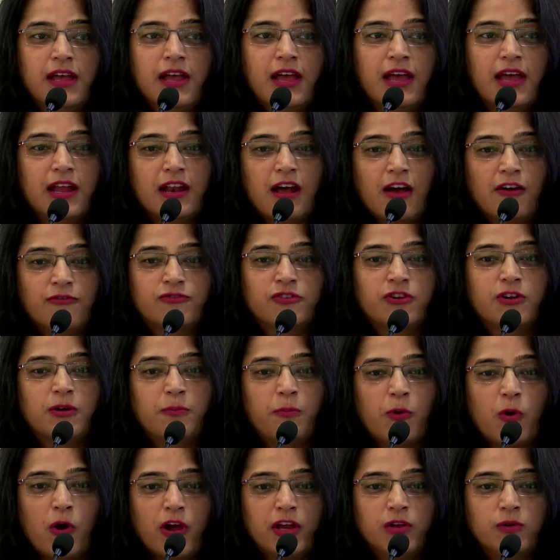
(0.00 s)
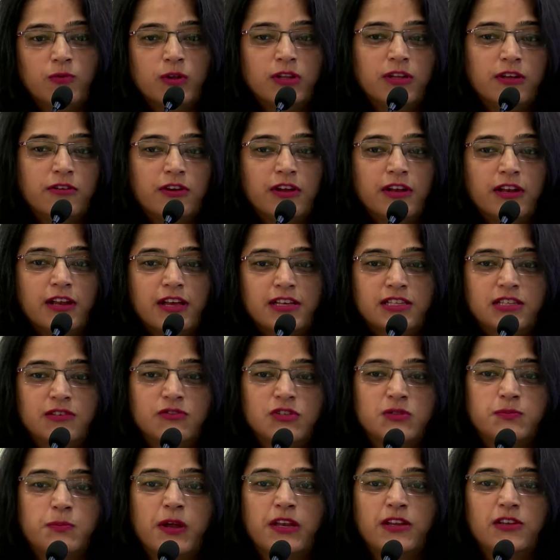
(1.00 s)
and after a point when they realized they were
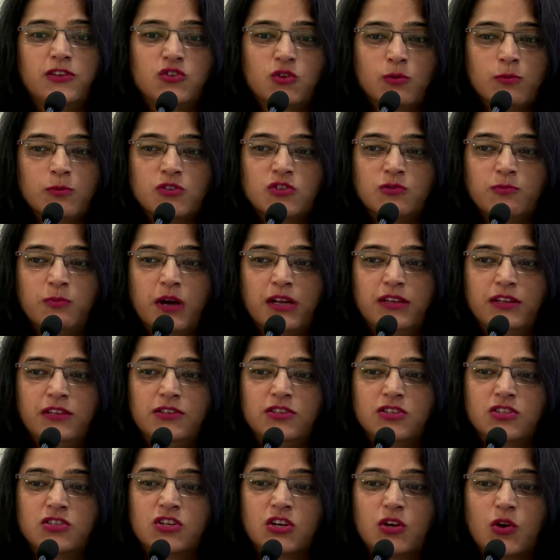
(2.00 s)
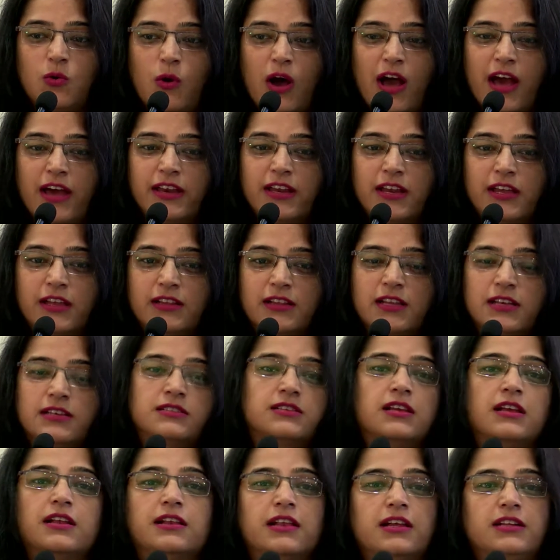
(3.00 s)
spending so much money just acquiring, they
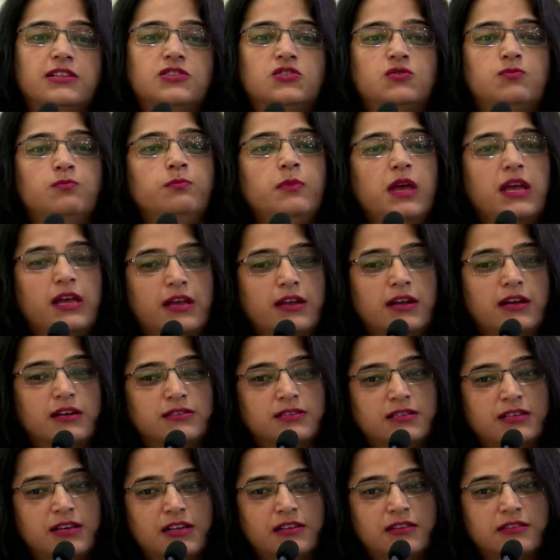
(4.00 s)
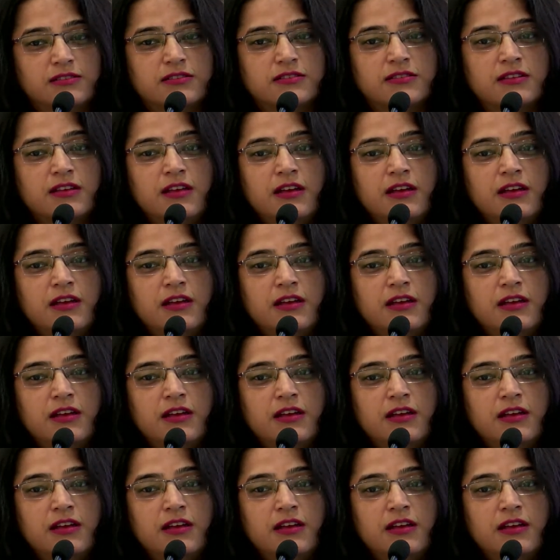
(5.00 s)
said, let's make it ourselves,